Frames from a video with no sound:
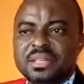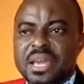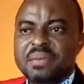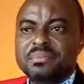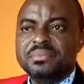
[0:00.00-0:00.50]

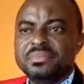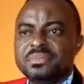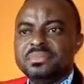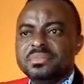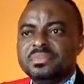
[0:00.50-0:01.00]
that
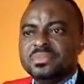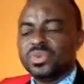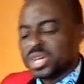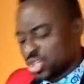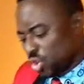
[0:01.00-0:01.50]
came
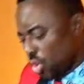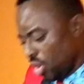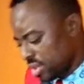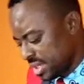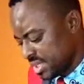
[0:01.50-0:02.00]
to
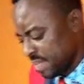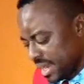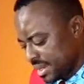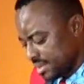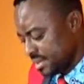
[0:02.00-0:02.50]
restore all
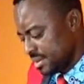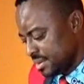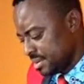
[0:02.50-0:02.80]
things back.